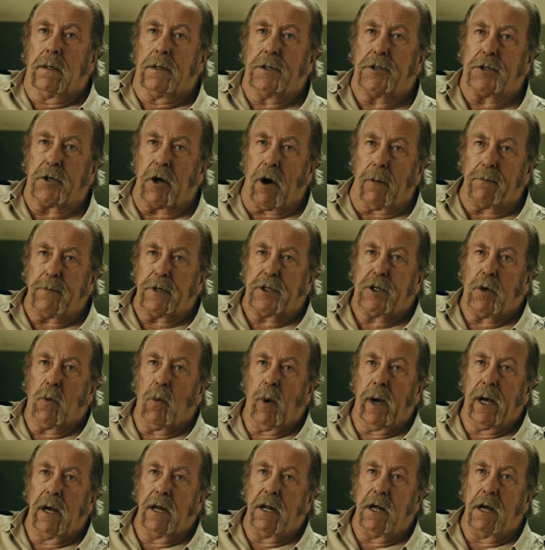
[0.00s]
Stop
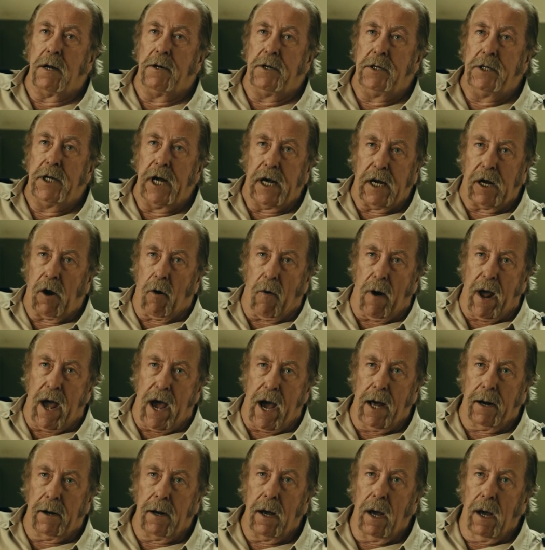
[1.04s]
swinging your dick
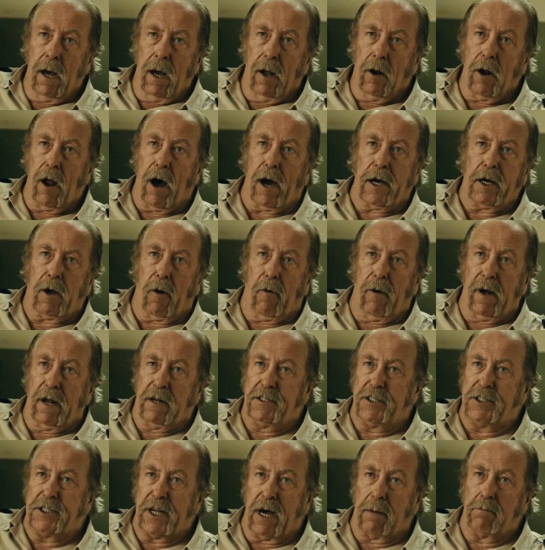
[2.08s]
around like you're
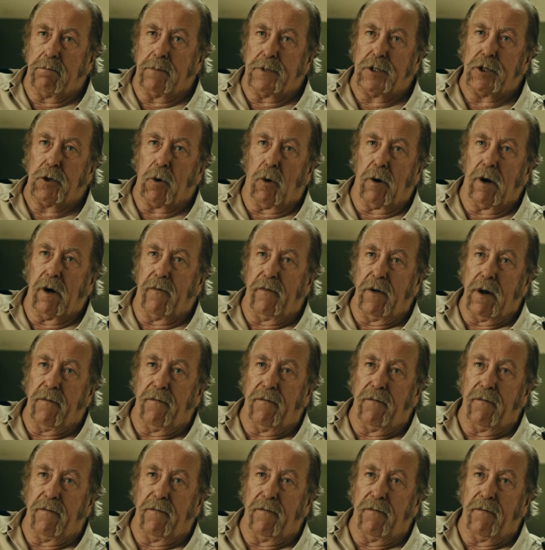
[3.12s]
in some sort of